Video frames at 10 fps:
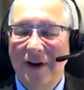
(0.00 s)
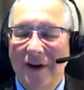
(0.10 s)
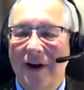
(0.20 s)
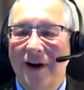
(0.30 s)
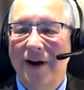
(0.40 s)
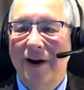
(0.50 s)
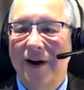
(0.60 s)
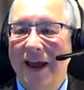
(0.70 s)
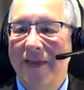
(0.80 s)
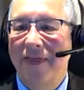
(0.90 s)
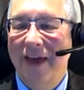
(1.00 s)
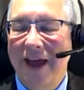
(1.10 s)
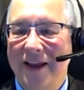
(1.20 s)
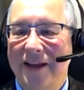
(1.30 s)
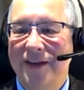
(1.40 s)
and that
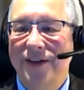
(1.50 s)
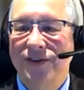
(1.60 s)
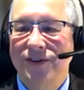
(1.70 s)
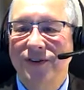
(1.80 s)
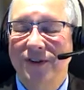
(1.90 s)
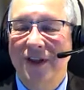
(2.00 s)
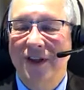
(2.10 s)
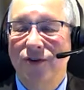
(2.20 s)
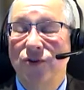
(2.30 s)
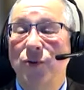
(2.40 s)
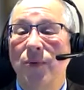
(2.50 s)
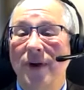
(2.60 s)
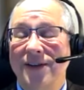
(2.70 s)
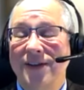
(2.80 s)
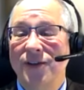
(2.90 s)
is the due
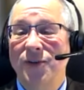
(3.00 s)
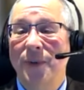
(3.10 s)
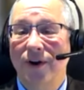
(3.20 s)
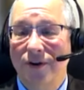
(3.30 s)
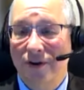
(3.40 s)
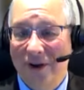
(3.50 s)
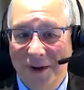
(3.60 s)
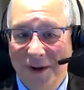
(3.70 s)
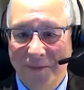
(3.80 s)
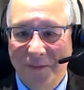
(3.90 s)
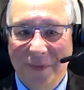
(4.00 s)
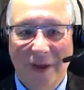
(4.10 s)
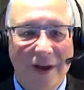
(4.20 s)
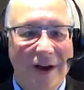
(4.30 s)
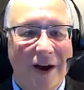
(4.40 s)
process paranoia
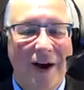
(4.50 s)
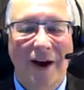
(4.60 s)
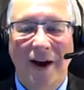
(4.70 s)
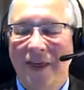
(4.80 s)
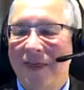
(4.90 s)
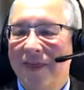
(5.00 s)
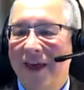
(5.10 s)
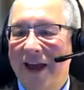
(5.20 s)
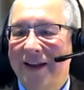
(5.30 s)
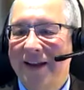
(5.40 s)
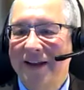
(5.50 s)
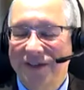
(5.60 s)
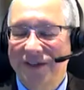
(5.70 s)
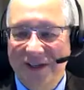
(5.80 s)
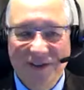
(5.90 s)
that
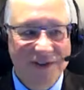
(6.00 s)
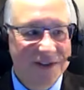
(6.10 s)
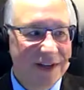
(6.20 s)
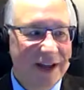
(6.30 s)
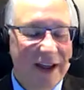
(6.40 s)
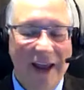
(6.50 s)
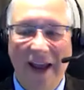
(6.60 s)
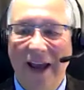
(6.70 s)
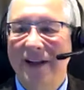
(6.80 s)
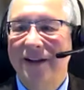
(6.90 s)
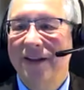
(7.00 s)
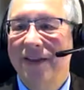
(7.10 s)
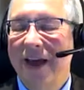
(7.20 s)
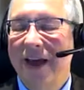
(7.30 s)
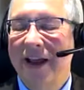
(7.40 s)
exists and
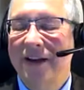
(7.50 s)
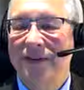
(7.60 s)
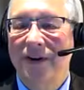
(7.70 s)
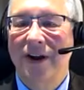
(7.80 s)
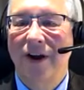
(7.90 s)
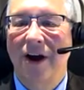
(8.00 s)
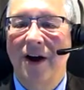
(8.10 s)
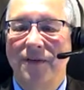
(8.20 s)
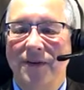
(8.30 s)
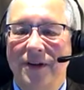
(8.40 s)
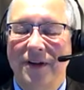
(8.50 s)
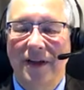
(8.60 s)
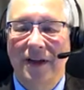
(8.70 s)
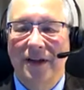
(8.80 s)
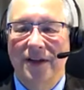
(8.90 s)
that very often
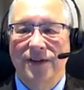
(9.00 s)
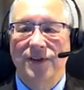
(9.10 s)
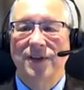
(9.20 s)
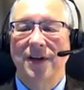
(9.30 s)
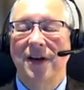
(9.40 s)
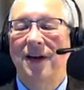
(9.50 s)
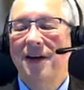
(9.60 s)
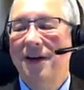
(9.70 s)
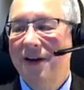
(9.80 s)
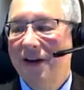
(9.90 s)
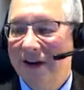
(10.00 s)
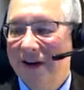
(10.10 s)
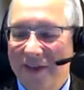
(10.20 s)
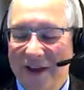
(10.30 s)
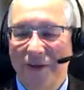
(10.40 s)
is
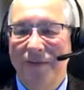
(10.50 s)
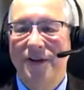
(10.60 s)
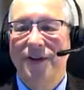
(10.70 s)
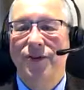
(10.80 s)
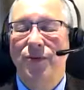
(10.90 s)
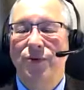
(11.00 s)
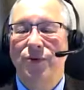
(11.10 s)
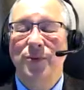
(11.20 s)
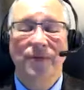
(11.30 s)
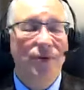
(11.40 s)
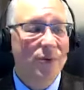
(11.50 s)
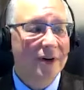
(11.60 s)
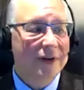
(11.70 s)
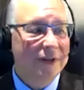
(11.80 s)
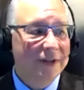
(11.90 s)
the elephant in the room, if you
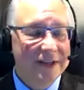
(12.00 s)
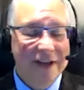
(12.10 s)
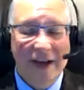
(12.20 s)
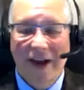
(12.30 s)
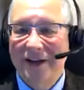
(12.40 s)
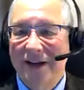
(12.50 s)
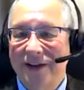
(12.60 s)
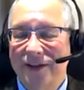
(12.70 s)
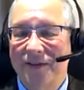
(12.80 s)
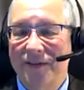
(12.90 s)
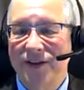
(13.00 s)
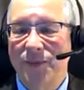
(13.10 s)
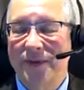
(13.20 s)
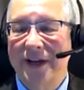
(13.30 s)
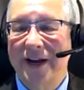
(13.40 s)
will, in the context of
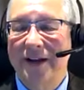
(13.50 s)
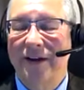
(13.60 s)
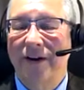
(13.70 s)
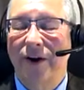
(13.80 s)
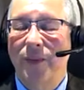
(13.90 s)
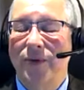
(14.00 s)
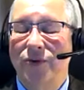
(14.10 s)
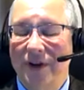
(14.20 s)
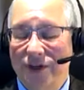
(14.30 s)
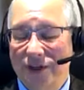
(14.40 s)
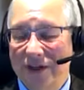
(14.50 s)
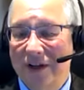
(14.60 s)
expedited arbitration.